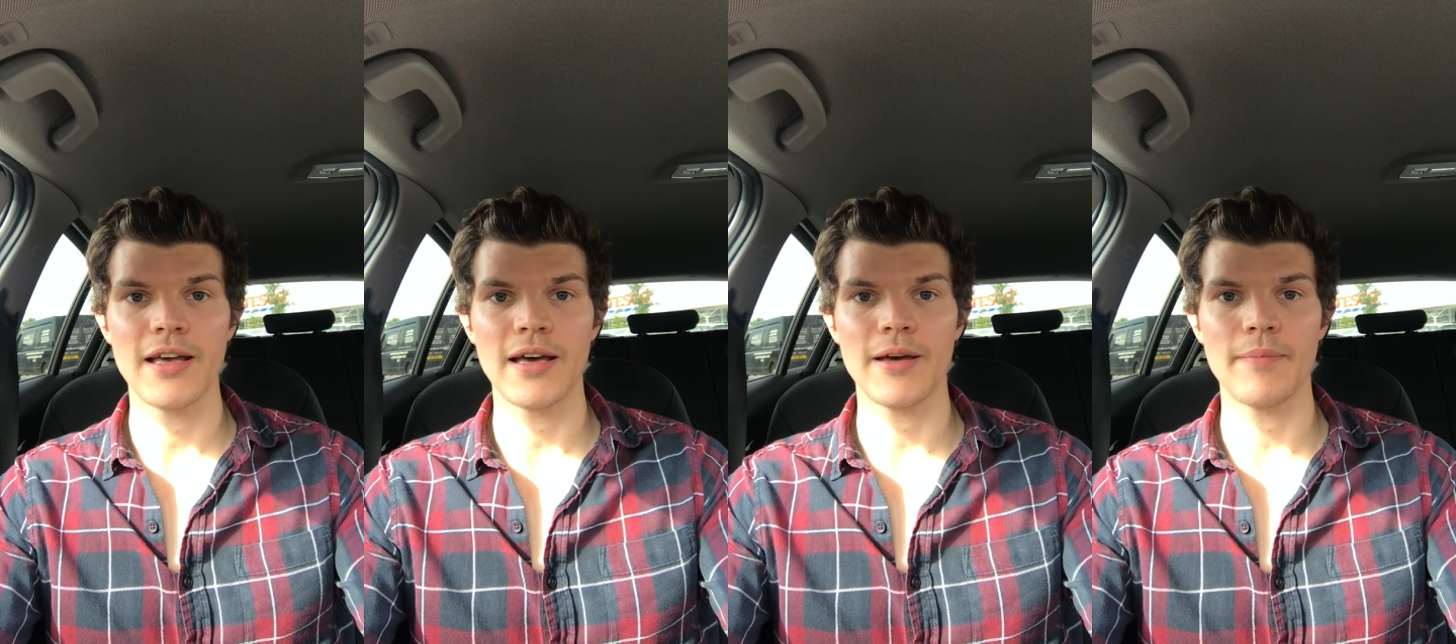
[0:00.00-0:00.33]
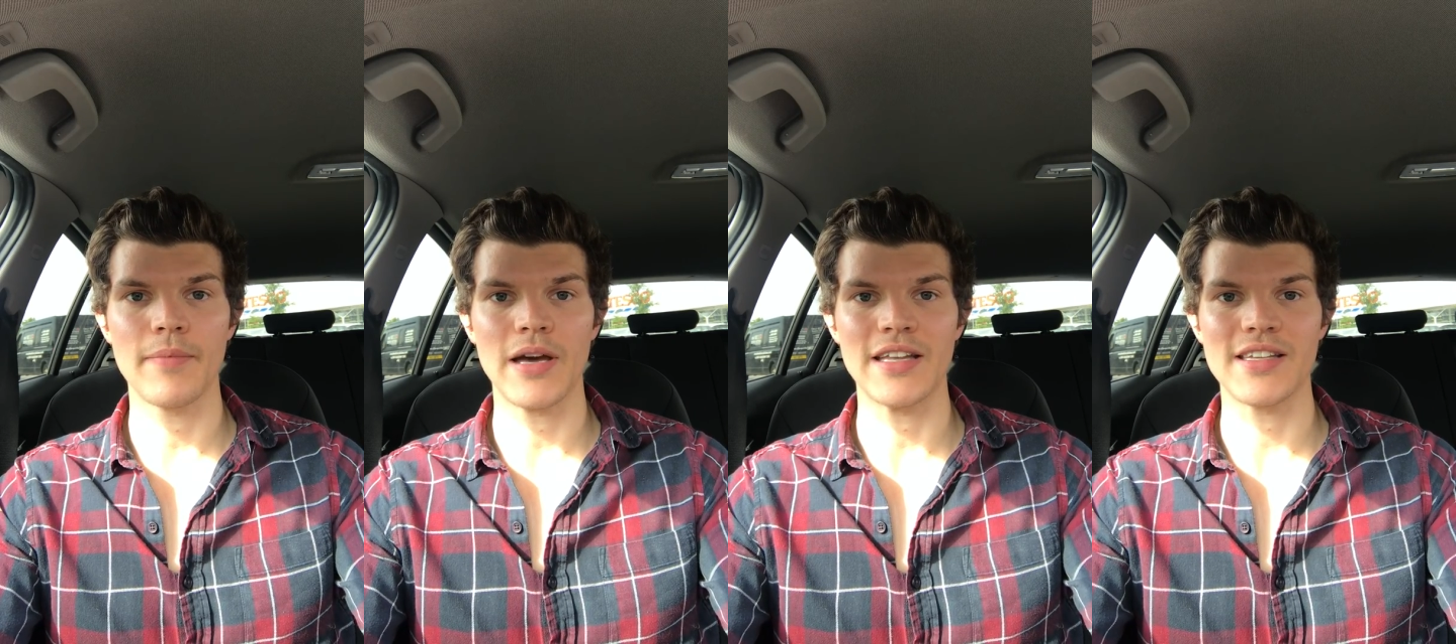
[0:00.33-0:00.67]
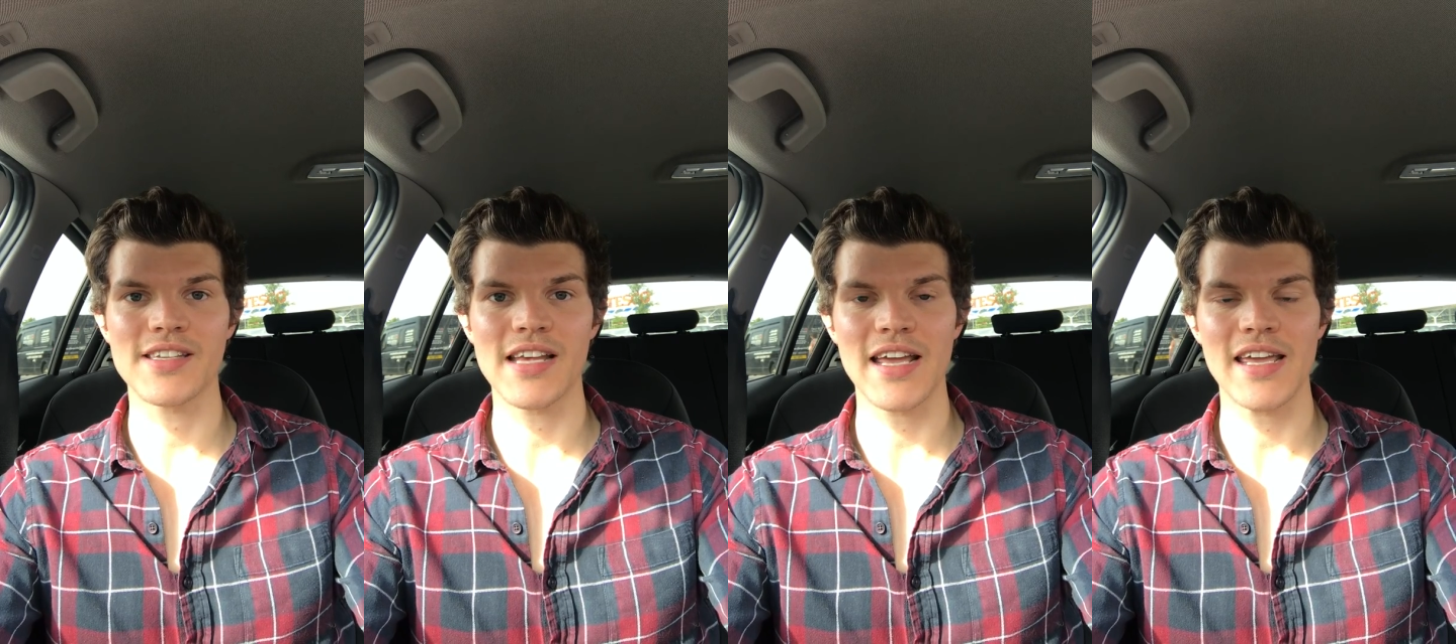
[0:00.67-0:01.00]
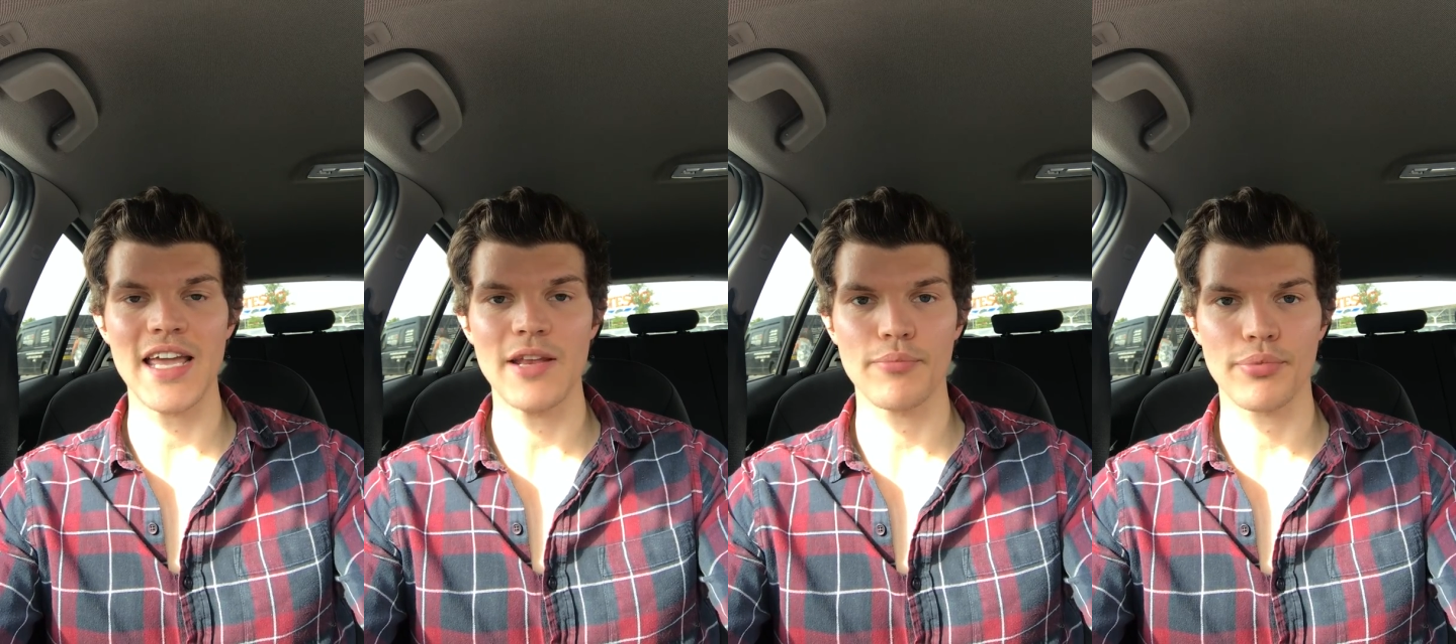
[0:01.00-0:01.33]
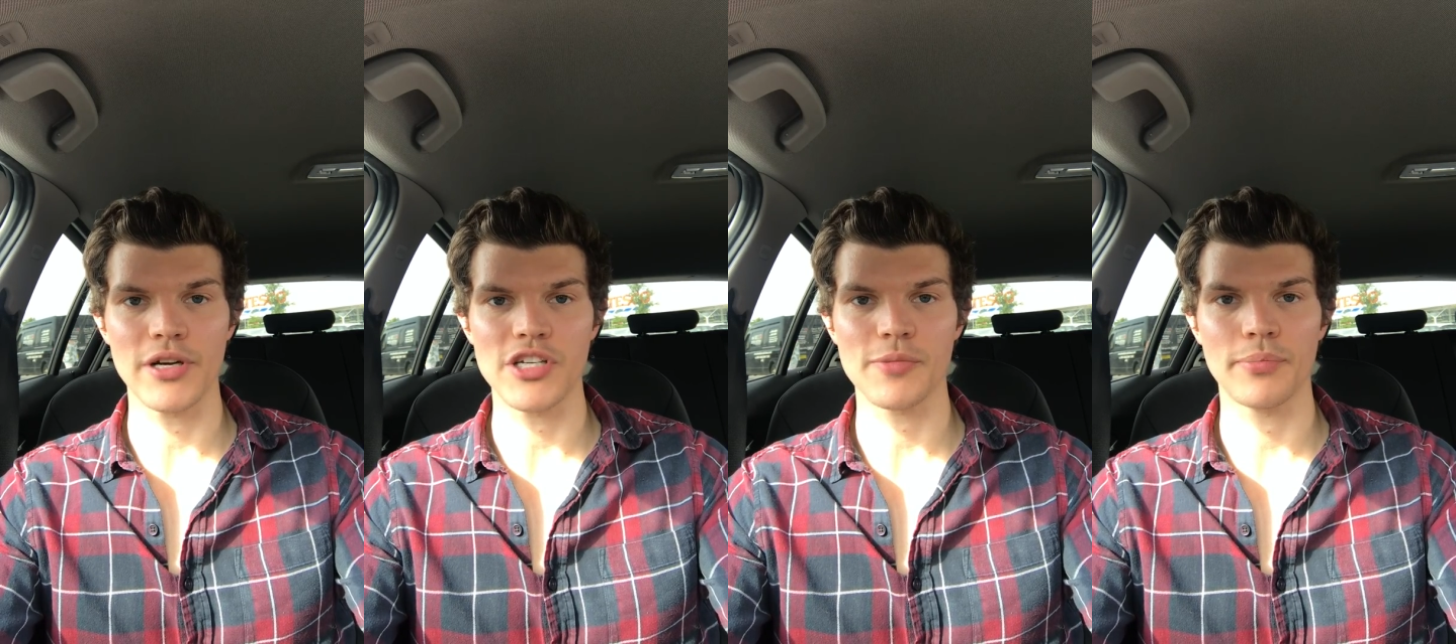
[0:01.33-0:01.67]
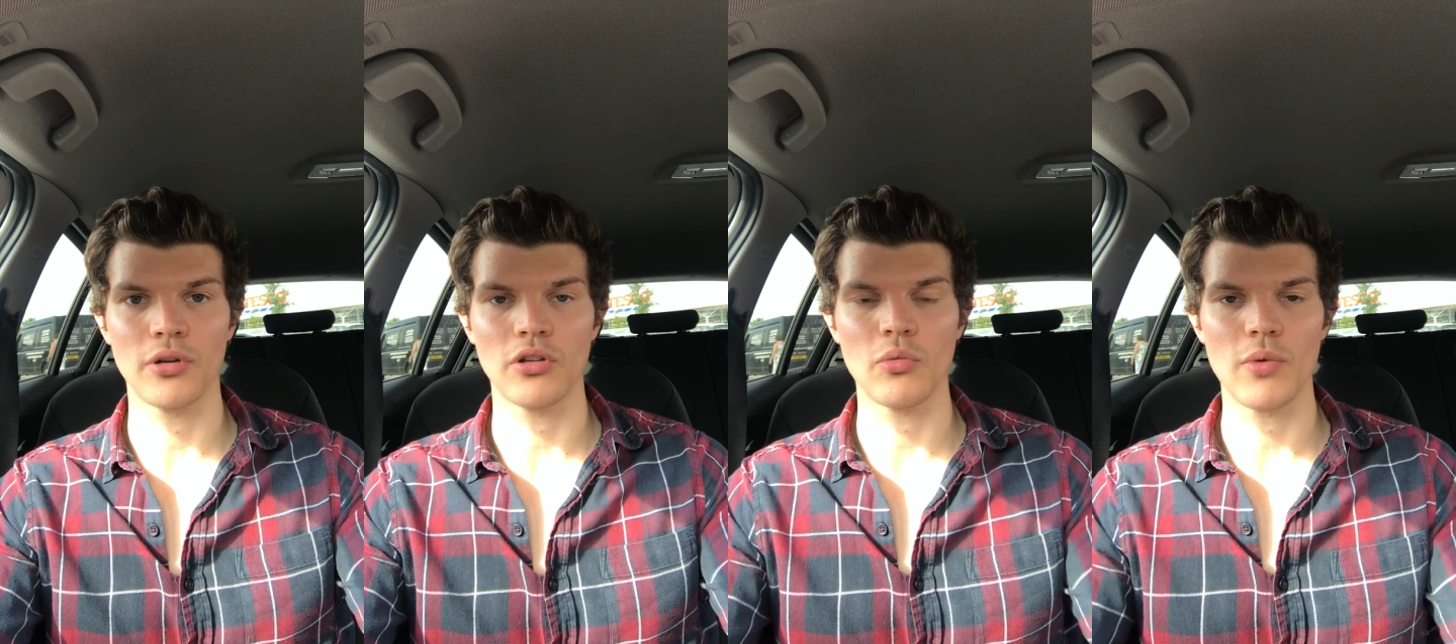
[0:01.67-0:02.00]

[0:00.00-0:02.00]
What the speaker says: and say, in principle,